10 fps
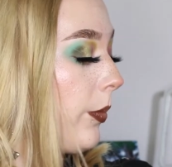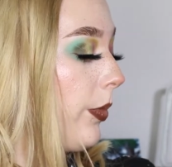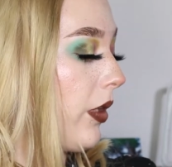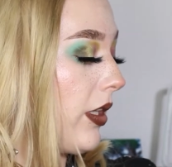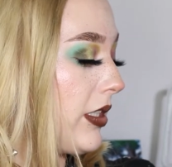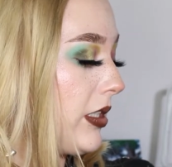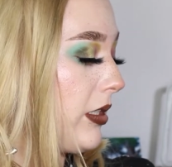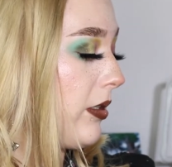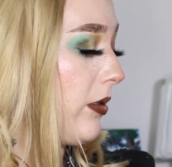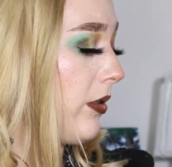But let's
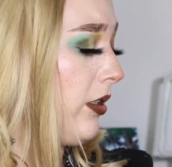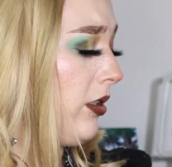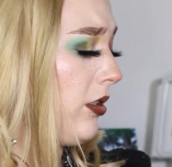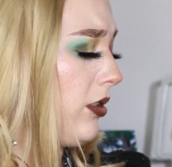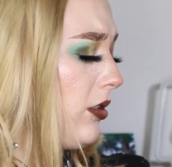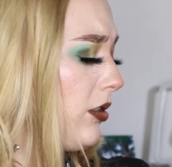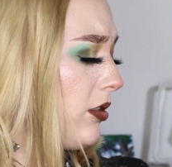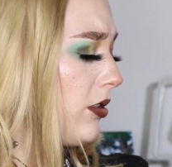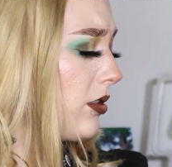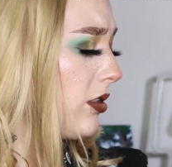do
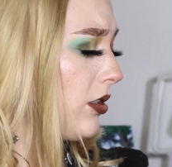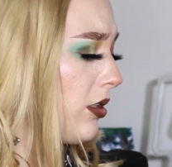this.